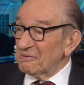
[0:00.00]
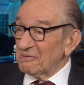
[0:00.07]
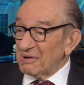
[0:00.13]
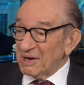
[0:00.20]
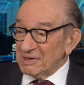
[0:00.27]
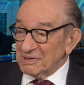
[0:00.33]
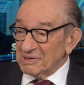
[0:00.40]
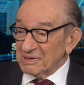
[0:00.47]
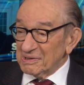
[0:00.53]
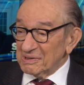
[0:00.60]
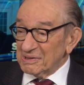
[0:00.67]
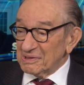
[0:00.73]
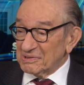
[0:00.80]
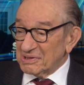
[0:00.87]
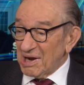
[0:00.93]
when
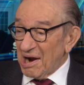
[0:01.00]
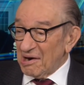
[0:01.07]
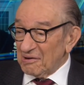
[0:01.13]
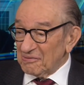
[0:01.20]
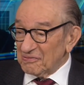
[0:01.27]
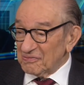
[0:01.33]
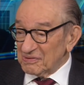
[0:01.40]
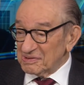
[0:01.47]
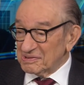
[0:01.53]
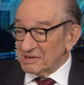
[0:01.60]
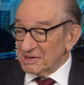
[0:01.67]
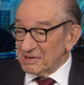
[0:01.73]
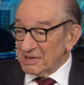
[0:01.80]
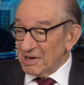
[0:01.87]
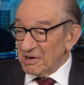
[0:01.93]
the tariff is
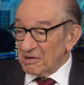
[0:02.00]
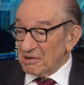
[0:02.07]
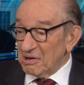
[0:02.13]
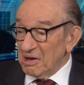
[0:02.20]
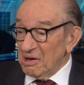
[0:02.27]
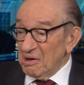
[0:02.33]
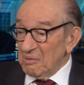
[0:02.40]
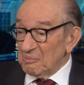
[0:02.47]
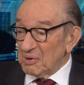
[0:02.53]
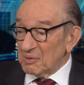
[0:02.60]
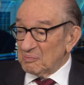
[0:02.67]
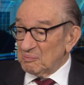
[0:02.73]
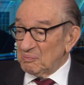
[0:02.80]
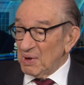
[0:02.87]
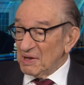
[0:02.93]
there.
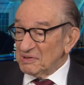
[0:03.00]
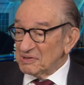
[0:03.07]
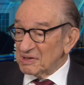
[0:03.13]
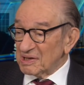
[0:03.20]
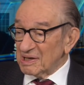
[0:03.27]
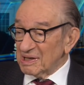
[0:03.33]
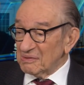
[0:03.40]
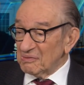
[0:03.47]
But basically